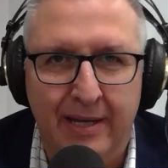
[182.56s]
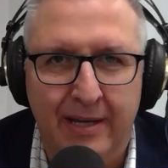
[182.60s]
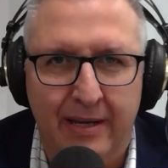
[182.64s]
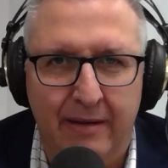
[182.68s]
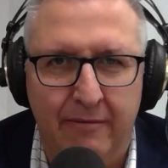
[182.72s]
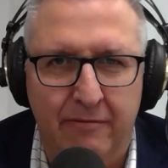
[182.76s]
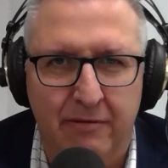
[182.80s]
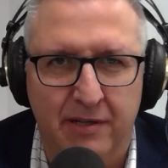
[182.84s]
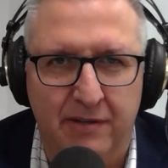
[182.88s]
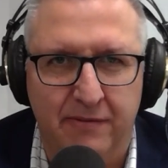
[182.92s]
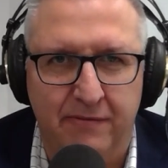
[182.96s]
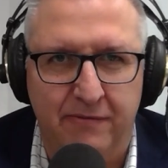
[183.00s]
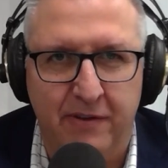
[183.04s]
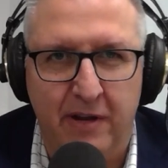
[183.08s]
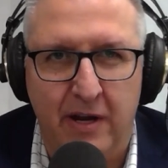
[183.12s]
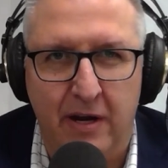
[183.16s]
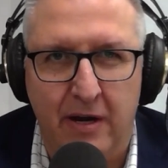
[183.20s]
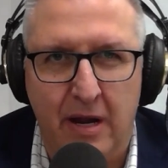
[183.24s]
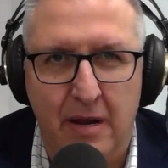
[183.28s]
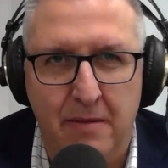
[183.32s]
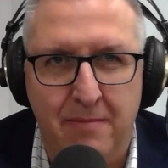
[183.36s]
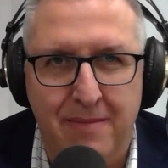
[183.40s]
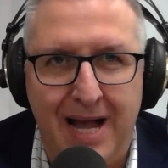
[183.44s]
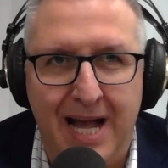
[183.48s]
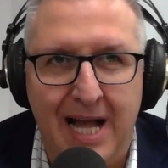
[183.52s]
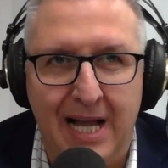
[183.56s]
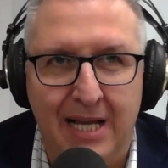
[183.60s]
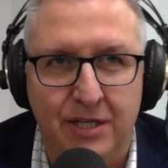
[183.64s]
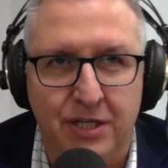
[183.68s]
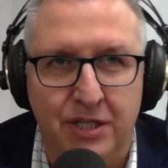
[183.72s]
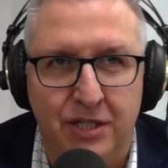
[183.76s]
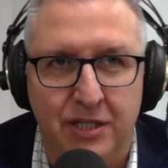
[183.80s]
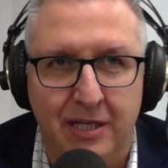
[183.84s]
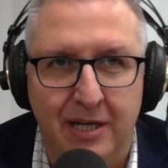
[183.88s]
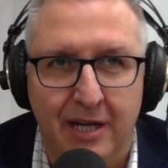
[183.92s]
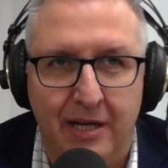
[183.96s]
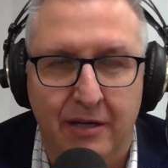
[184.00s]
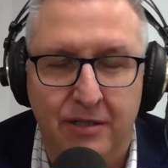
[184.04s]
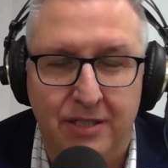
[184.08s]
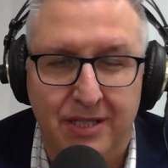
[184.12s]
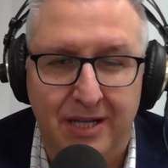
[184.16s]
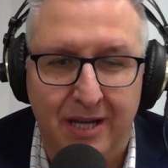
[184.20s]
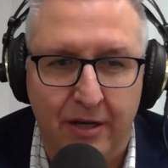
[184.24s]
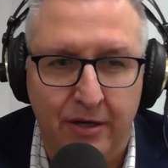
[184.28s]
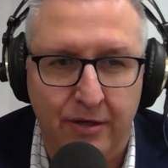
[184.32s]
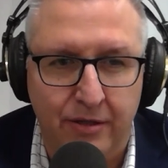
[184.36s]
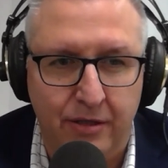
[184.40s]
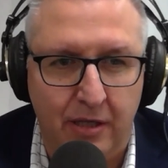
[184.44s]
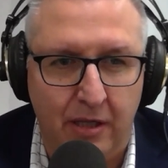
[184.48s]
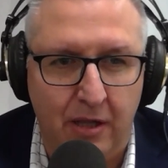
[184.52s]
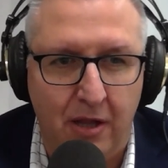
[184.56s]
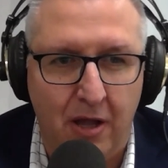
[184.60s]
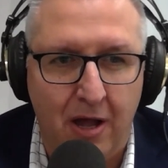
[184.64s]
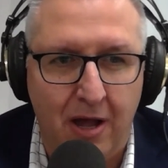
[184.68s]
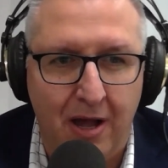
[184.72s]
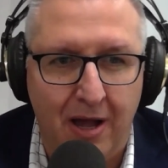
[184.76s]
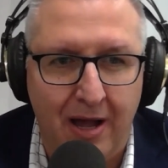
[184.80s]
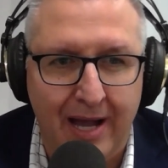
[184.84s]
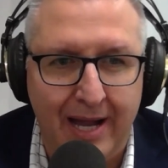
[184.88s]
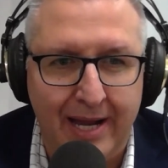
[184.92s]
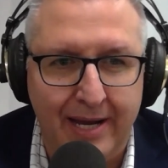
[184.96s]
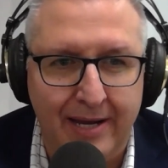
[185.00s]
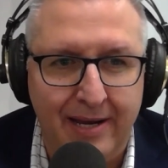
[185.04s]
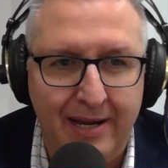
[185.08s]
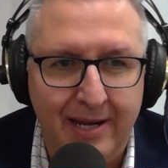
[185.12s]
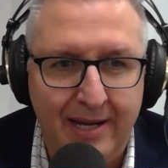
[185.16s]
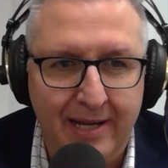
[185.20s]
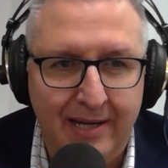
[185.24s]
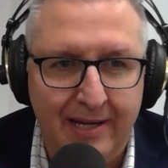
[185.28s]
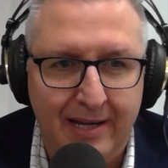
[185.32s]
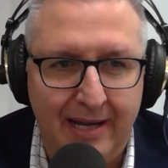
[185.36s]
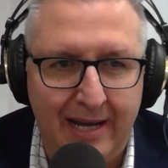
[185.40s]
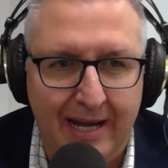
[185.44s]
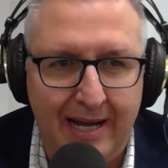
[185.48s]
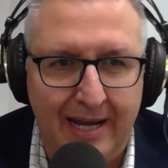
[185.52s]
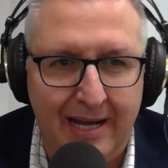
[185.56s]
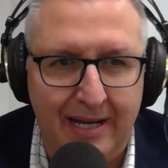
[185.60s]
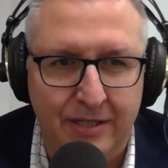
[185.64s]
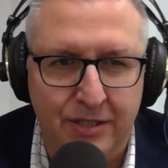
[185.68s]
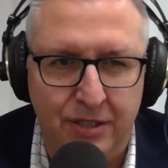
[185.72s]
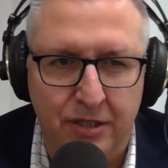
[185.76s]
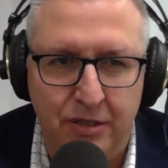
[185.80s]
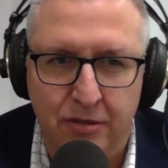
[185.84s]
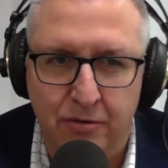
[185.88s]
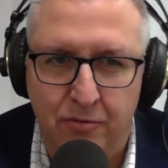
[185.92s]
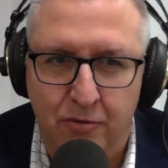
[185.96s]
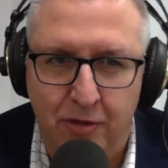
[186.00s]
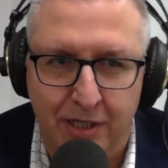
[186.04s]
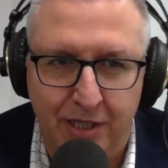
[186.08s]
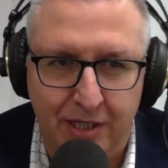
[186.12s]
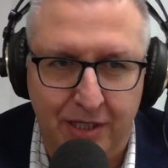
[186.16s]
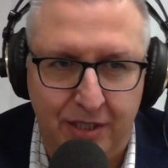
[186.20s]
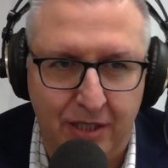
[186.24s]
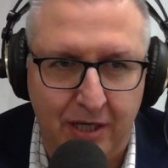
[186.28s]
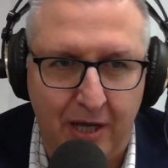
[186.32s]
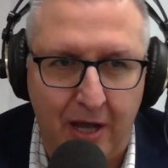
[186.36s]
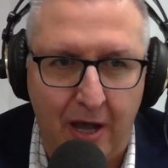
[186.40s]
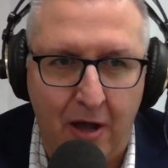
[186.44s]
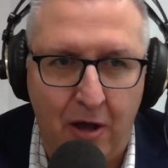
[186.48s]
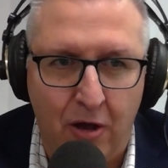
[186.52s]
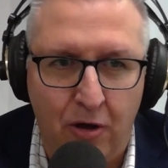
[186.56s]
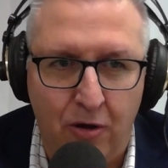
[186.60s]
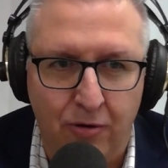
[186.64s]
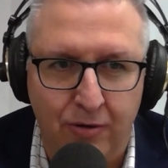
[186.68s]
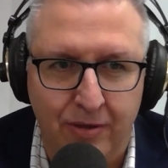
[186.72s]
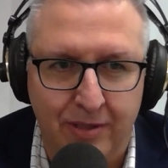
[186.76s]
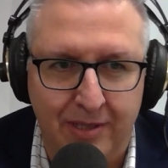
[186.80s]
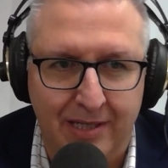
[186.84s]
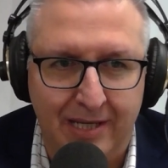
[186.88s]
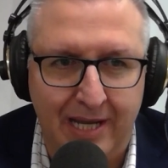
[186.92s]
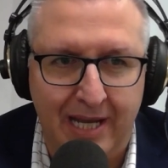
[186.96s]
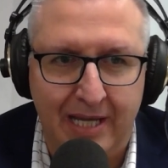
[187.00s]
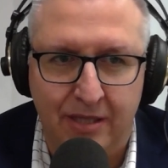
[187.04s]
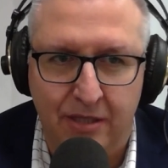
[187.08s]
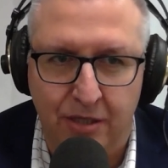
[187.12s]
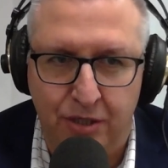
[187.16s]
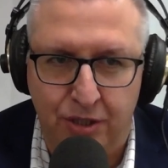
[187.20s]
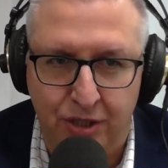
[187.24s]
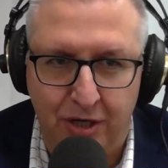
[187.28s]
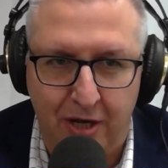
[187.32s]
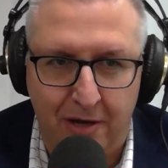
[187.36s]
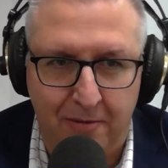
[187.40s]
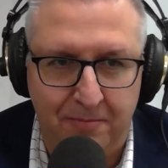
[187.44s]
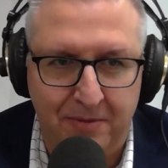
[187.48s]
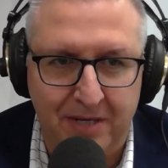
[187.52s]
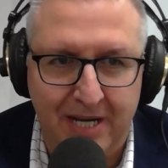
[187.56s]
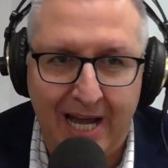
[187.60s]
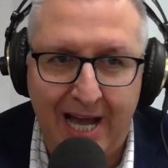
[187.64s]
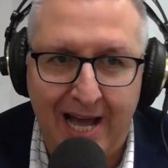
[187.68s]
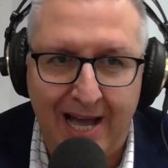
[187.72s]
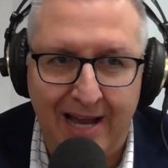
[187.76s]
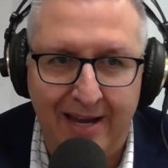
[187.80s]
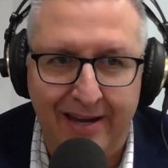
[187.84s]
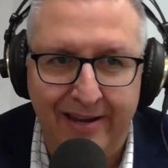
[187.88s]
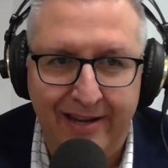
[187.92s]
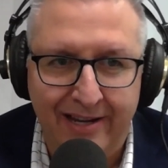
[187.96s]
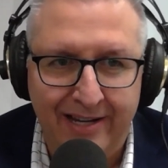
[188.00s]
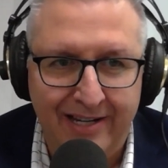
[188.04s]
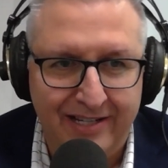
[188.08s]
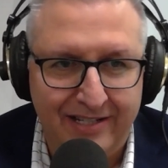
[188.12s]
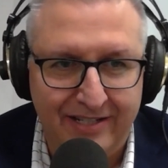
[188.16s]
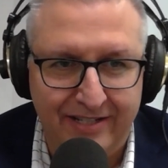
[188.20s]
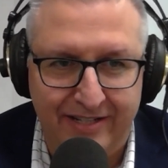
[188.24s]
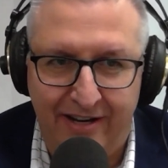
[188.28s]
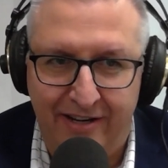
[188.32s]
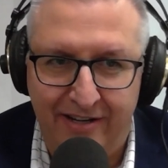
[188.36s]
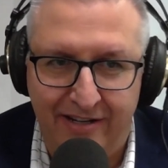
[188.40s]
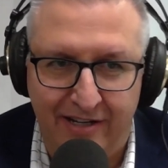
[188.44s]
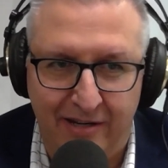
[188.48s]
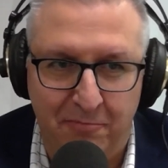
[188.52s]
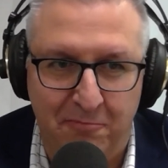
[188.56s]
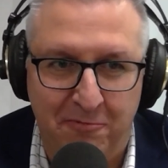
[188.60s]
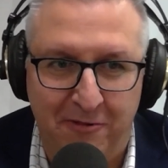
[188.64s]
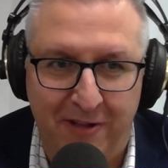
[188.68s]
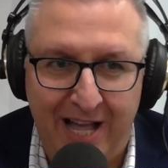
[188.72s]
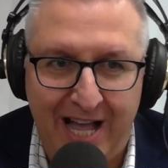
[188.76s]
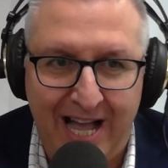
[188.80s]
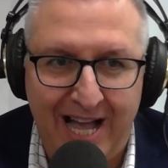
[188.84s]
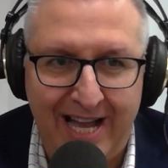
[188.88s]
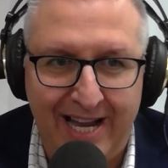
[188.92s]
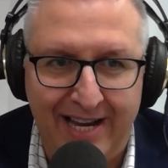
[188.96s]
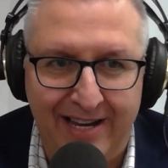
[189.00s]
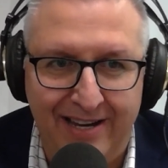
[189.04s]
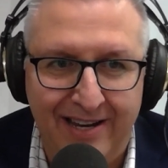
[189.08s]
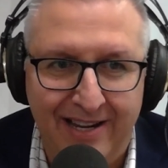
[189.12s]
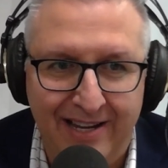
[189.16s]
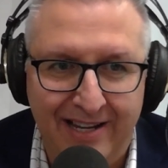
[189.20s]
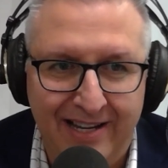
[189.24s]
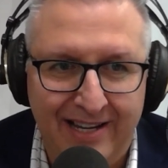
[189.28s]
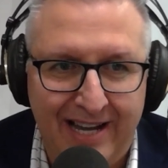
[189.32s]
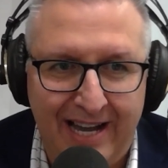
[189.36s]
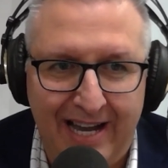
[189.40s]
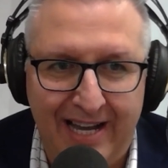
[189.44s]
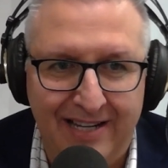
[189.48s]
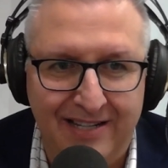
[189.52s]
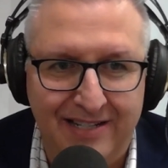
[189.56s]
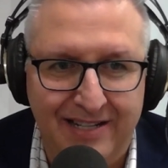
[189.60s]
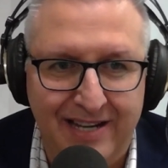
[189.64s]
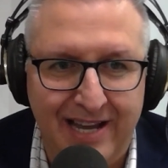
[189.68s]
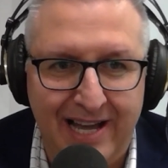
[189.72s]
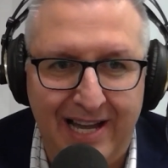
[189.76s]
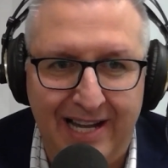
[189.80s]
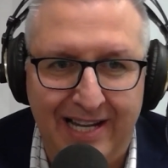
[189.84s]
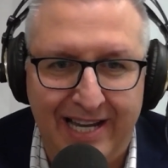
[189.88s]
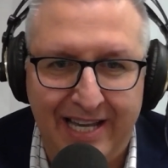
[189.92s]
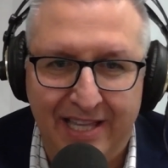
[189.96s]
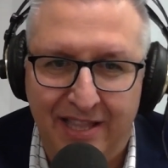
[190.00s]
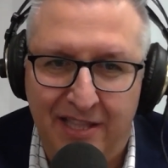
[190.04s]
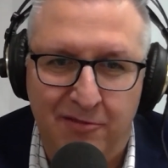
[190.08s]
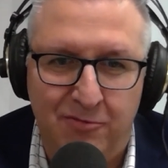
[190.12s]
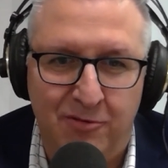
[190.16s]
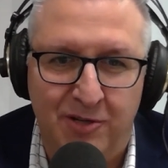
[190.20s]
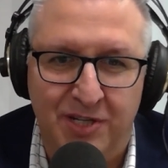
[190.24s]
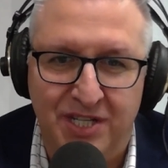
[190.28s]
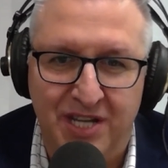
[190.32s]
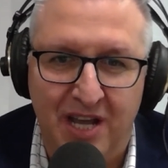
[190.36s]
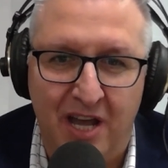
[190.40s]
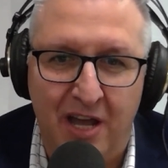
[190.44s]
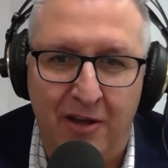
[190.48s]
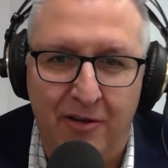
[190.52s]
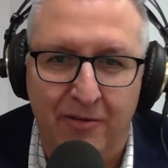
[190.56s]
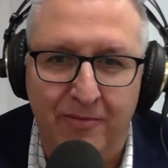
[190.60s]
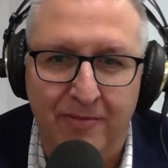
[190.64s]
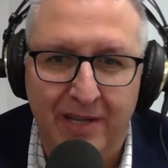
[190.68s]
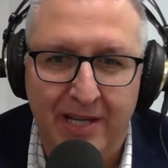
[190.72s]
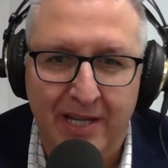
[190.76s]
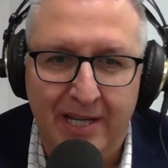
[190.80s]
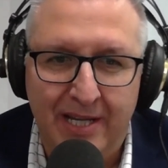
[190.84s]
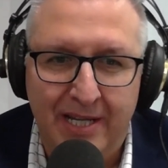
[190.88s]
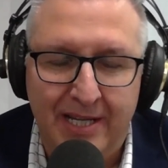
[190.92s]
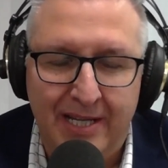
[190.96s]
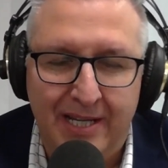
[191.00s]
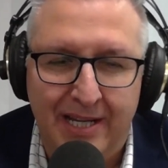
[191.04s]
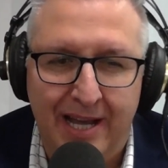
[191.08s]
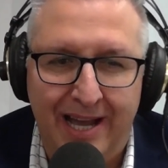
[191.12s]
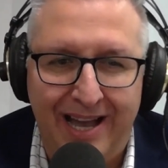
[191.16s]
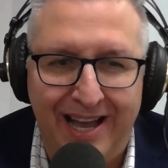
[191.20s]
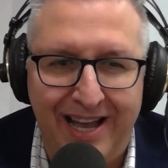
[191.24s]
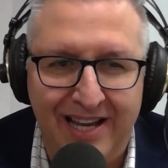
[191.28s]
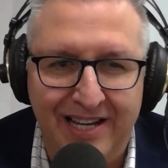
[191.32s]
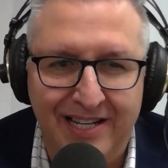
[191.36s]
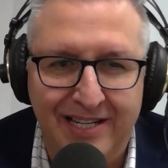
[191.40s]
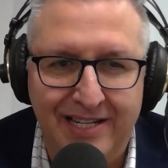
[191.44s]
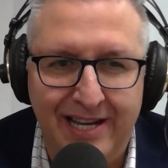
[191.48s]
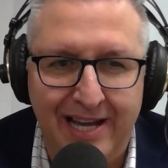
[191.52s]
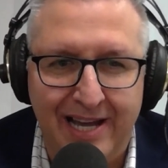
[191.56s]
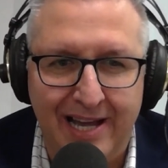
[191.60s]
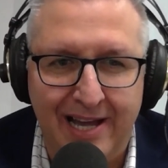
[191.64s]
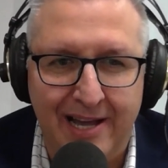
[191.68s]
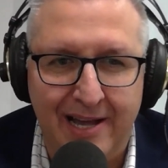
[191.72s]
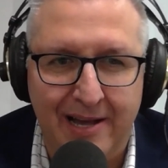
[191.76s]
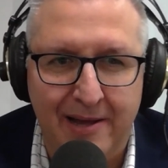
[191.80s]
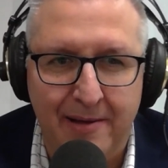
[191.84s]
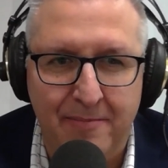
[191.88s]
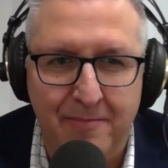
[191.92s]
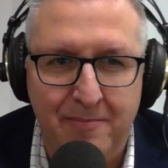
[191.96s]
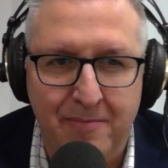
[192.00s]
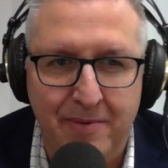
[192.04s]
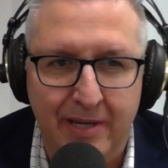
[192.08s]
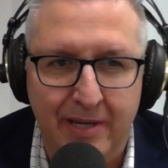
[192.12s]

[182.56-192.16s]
it was very much, toe the line, do what you're told, get the job done, don't complain, and get the result. And I